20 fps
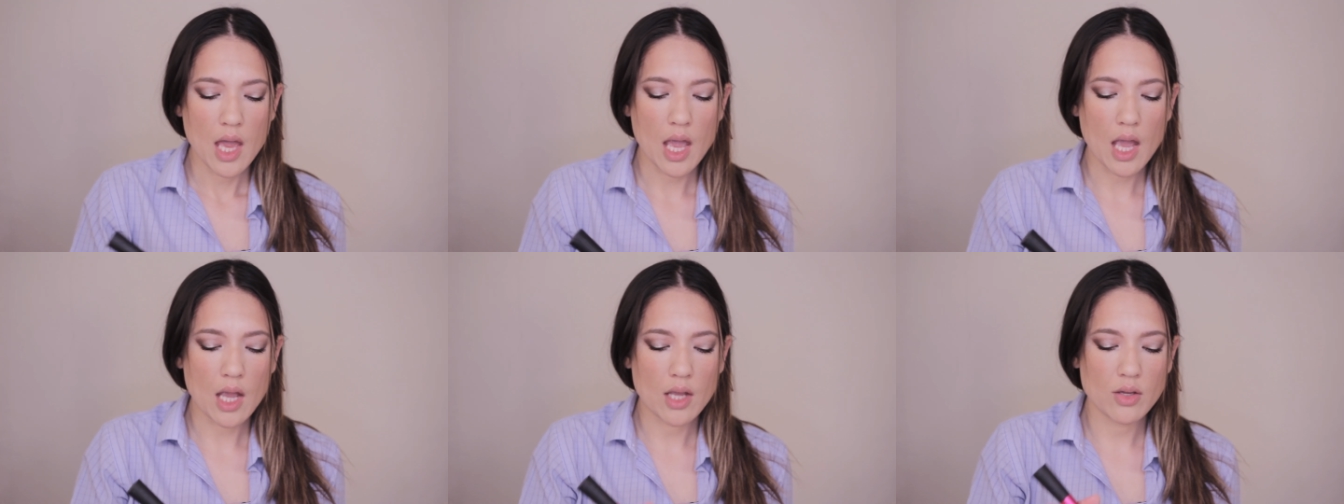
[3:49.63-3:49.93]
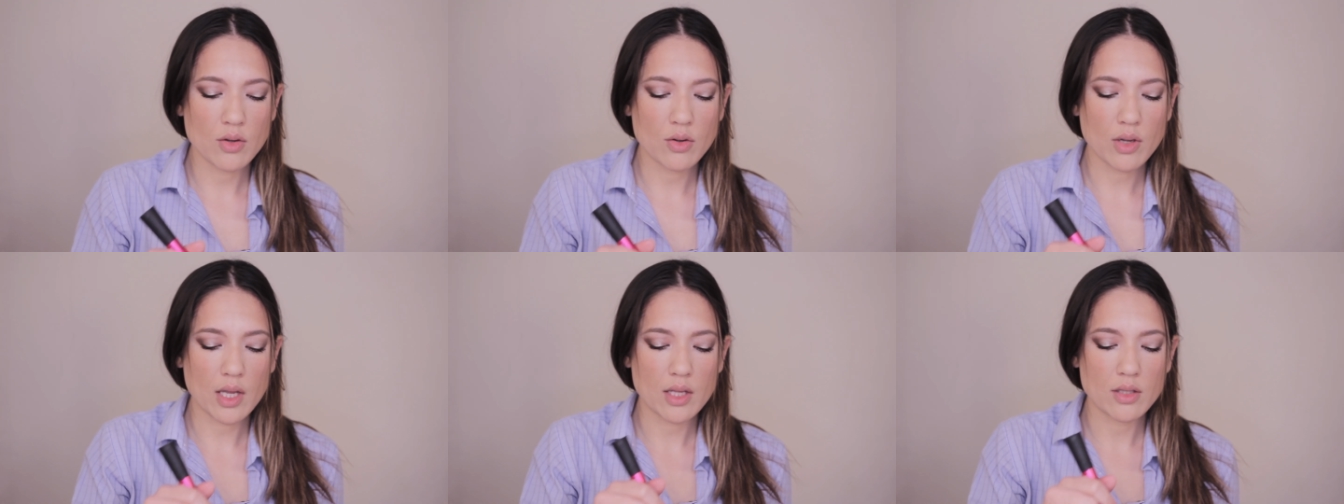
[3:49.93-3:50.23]

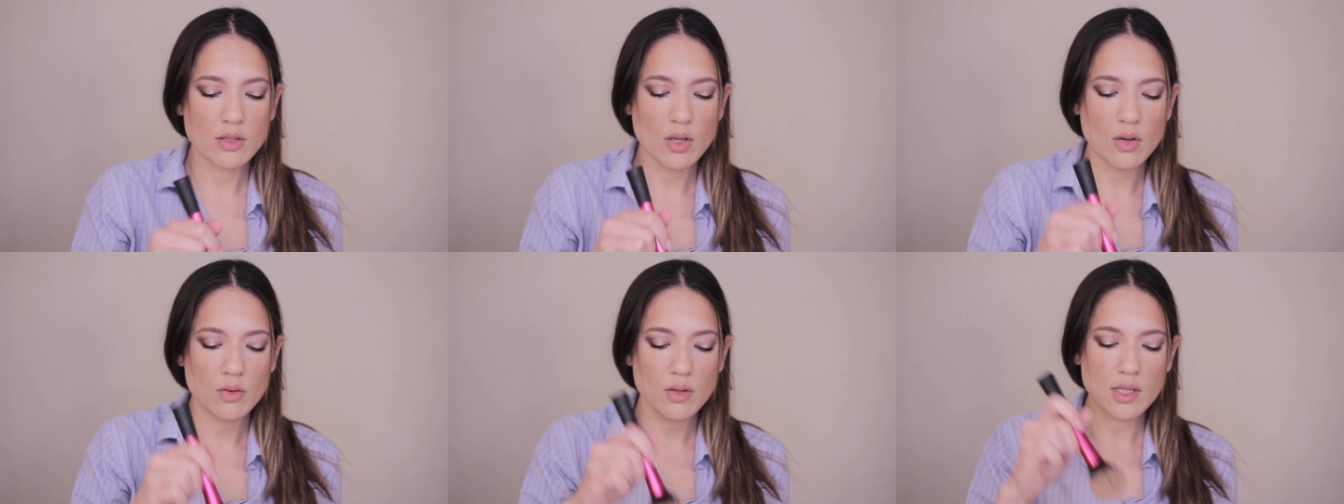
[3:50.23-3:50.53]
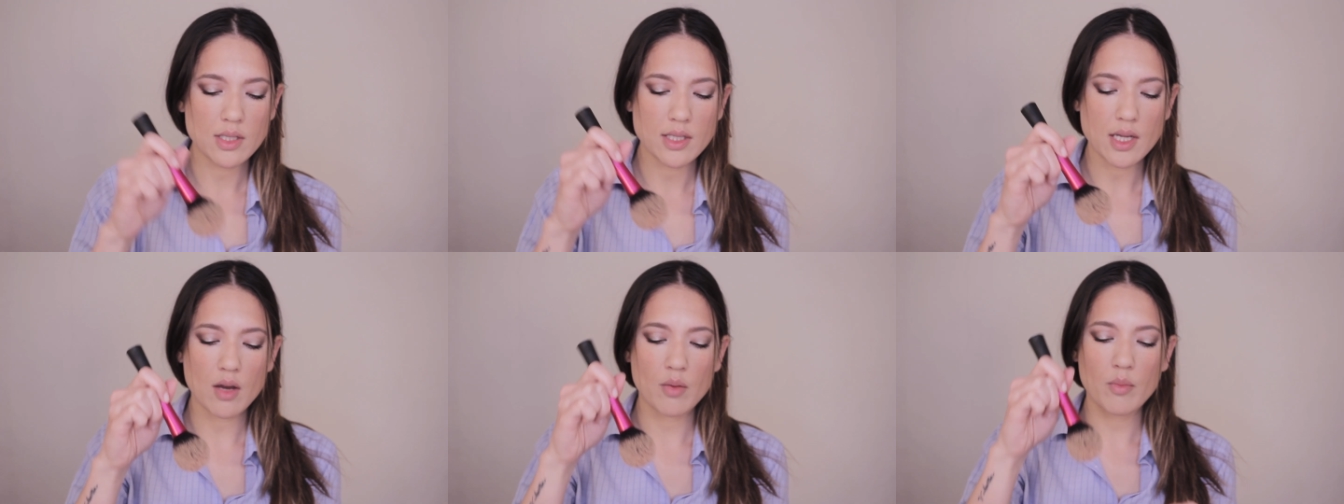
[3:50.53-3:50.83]
And you can tone
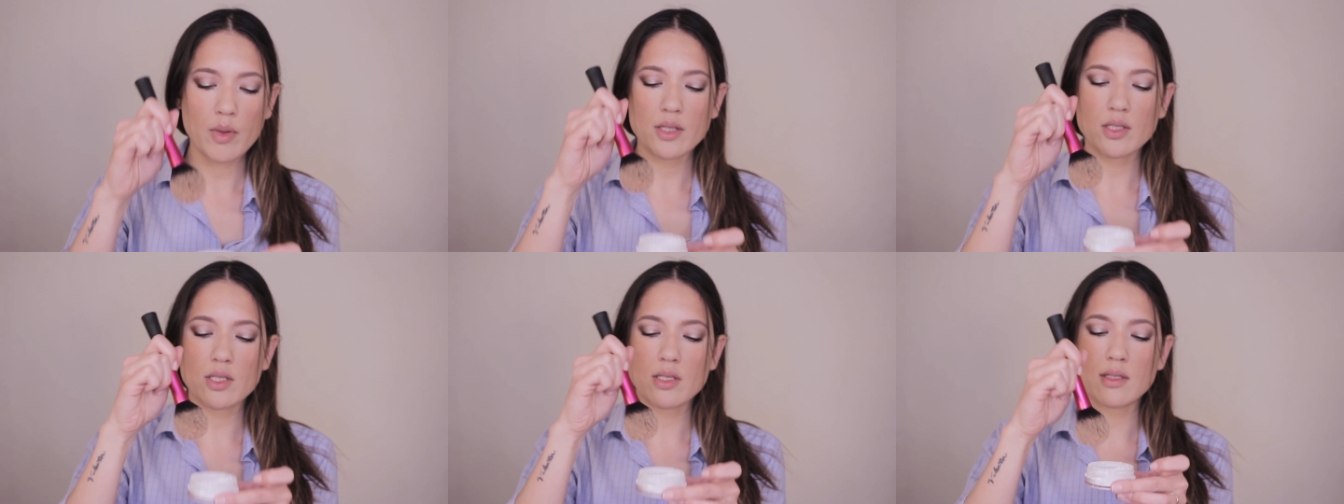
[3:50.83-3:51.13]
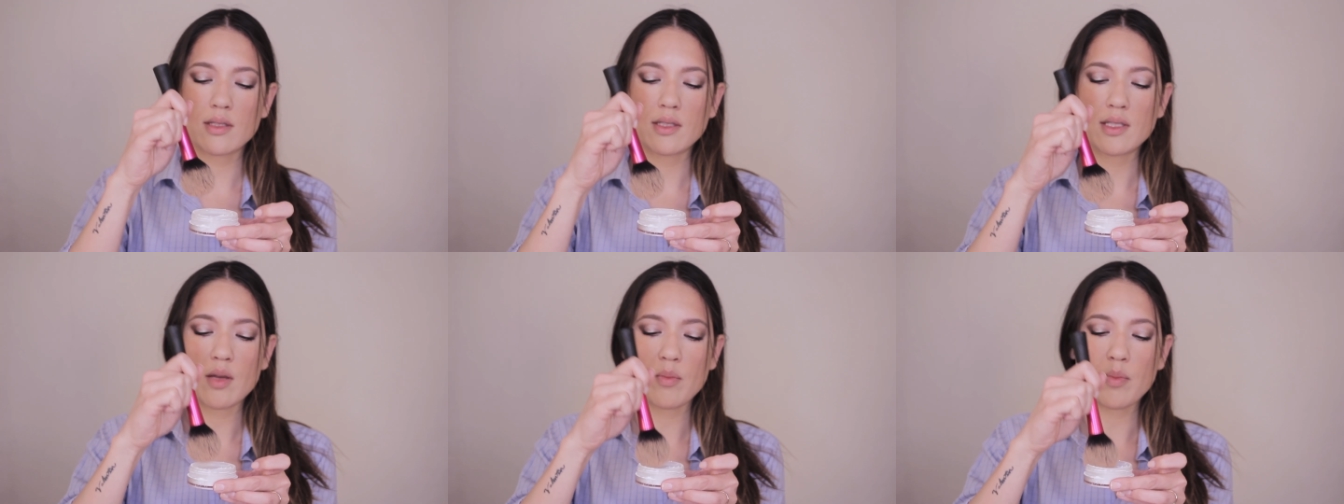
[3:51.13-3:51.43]
it down by
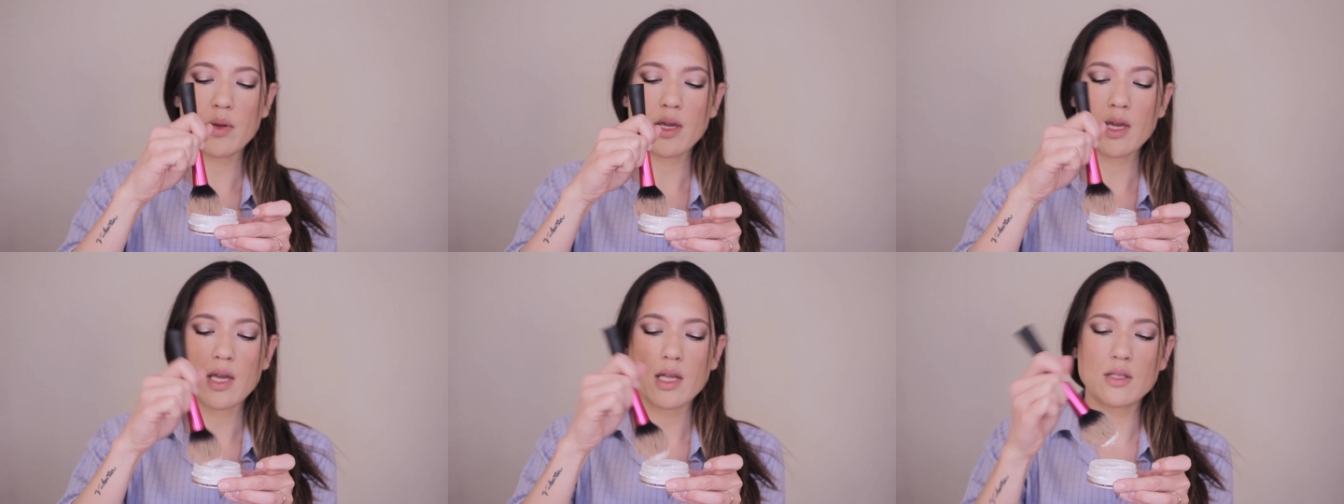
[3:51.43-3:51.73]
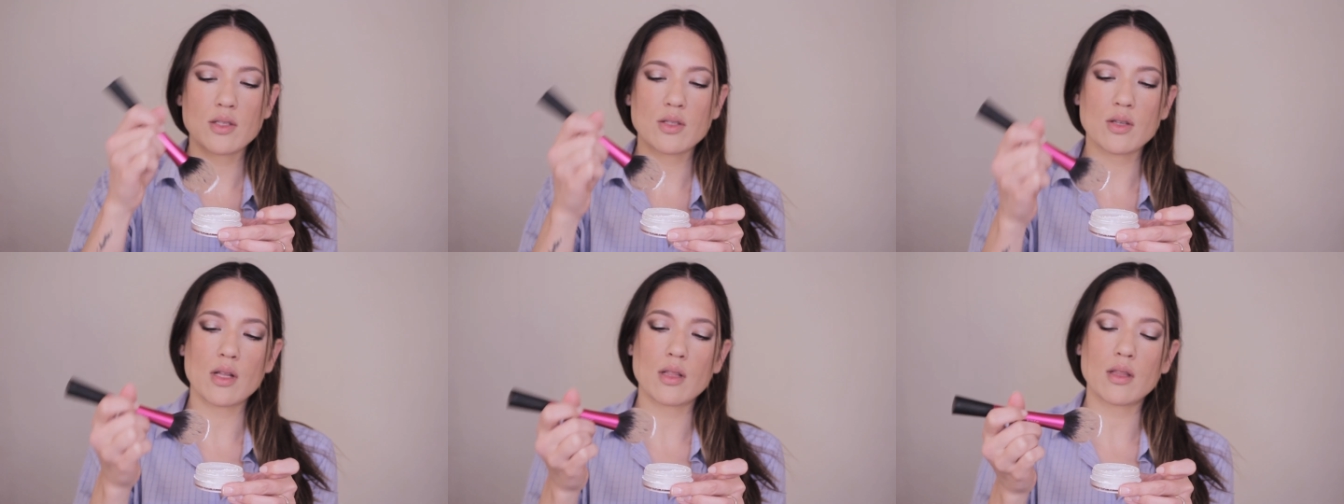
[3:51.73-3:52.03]
just dipping
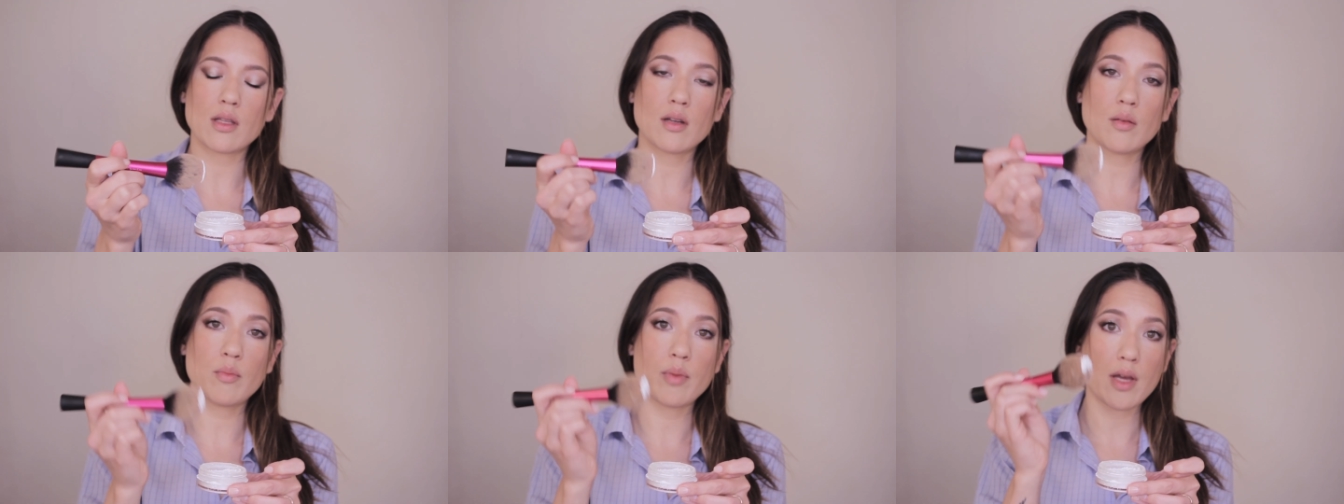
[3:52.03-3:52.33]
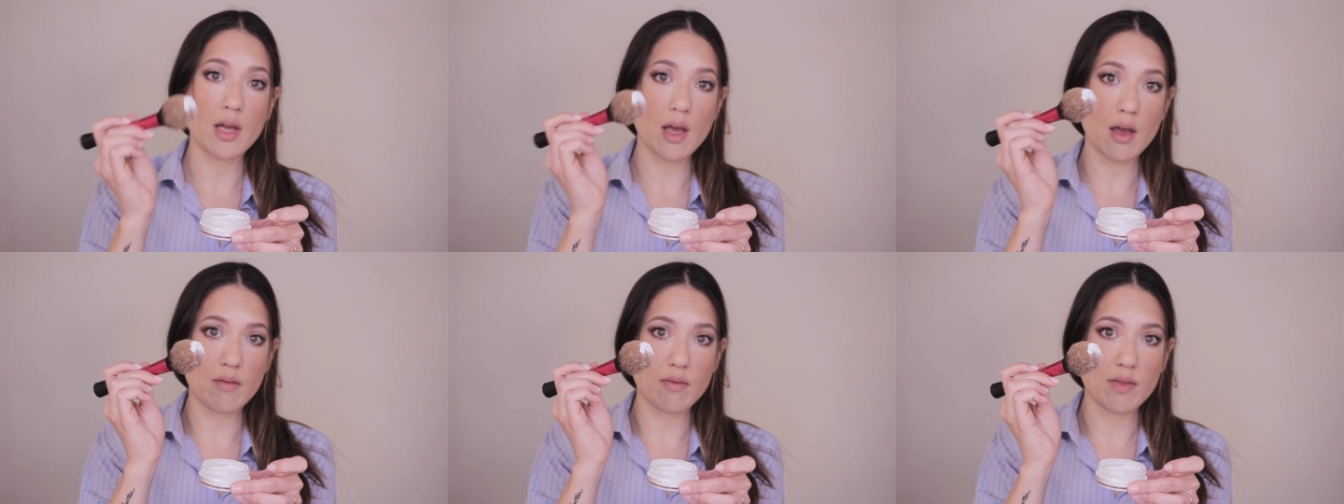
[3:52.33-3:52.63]
into a little
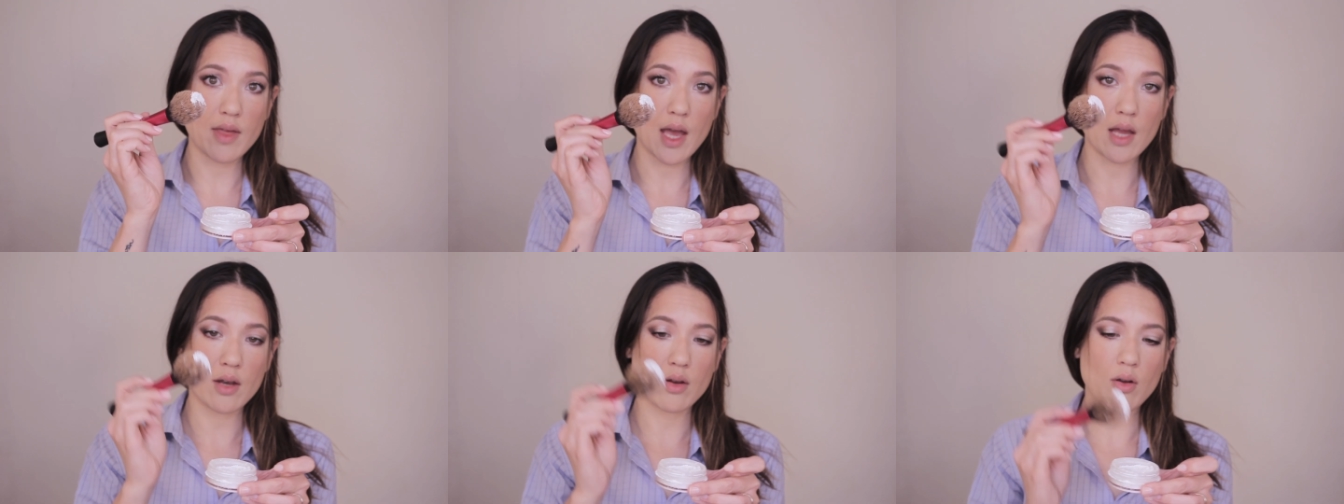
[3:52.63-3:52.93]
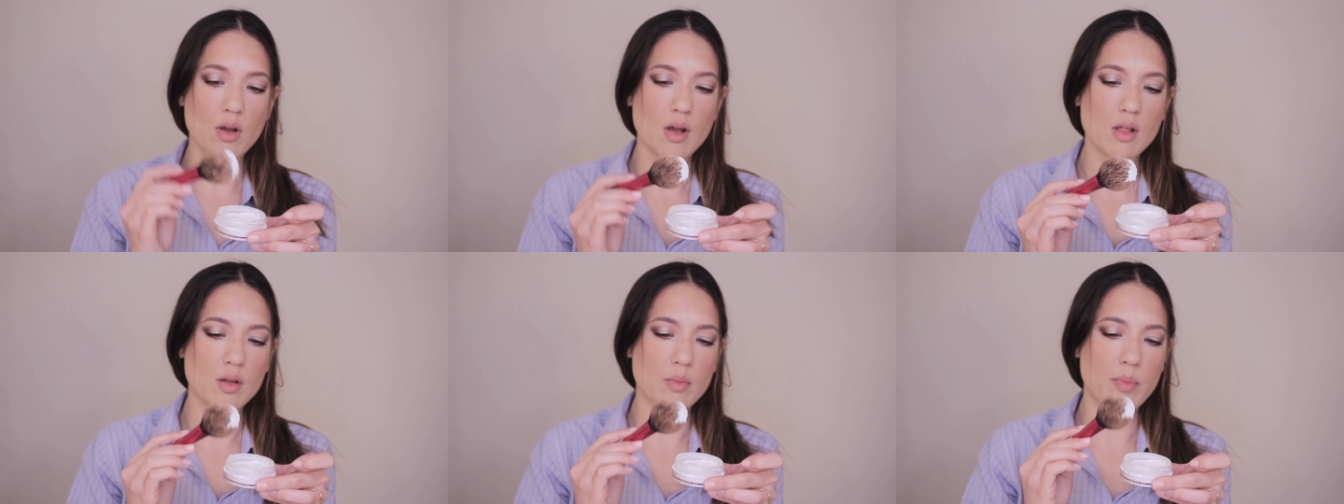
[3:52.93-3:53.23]
bit of that no
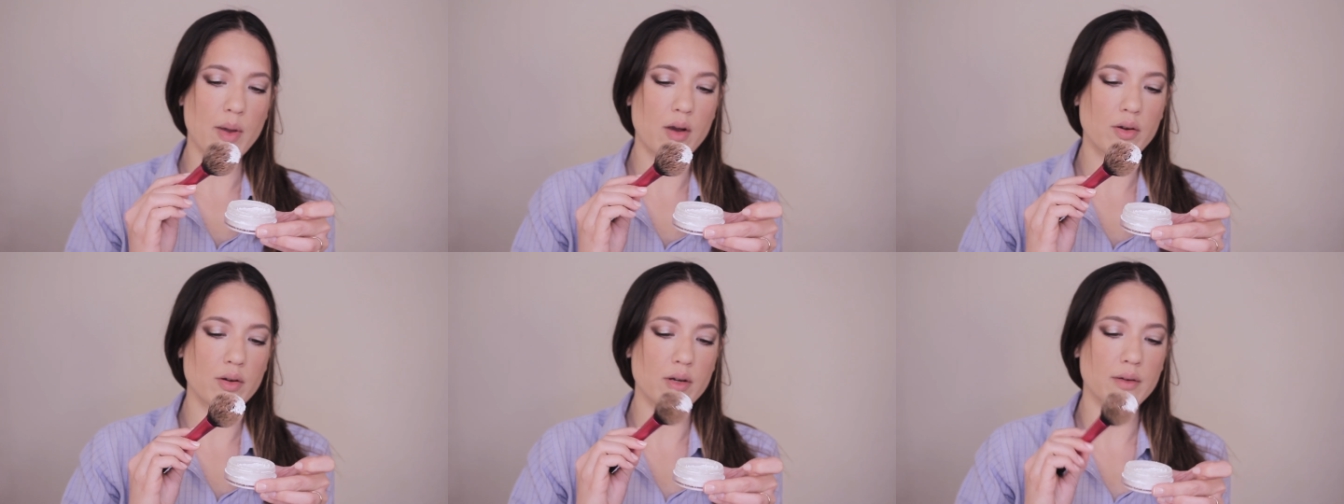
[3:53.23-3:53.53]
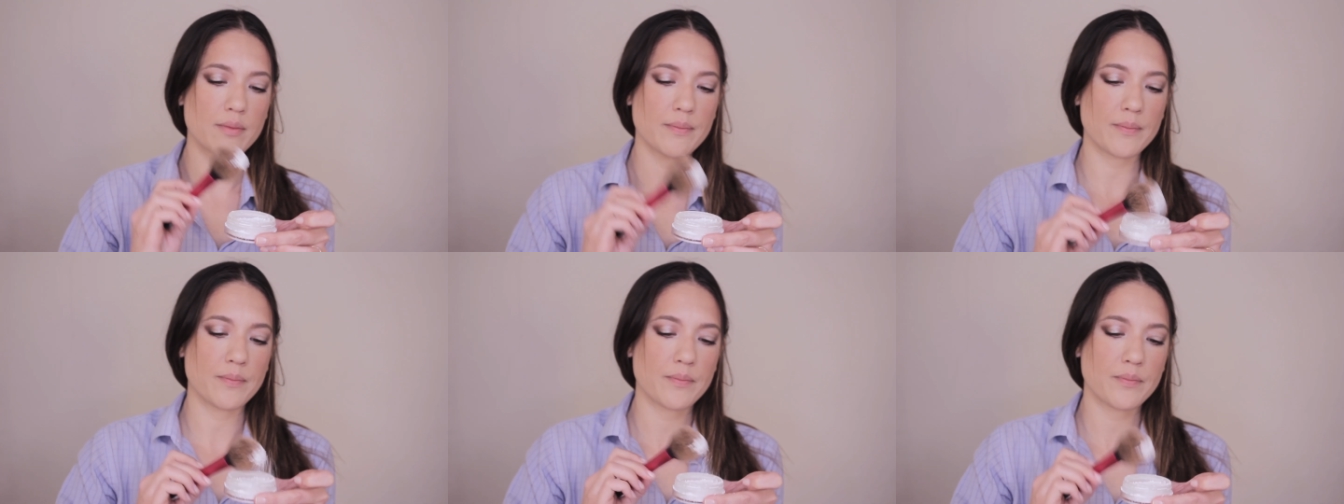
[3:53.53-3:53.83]
color
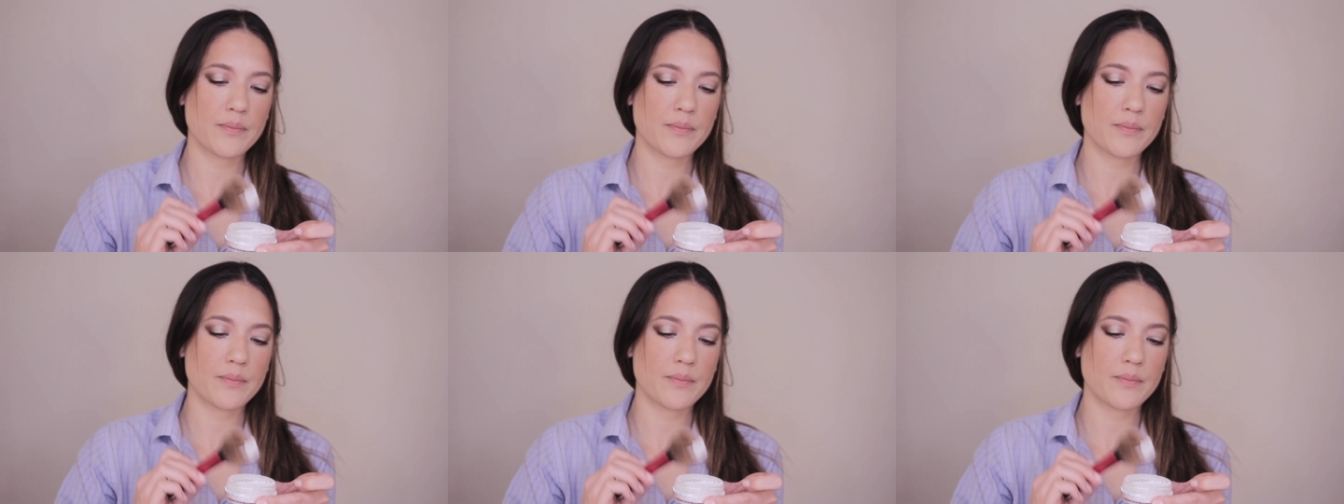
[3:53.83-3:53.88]
powder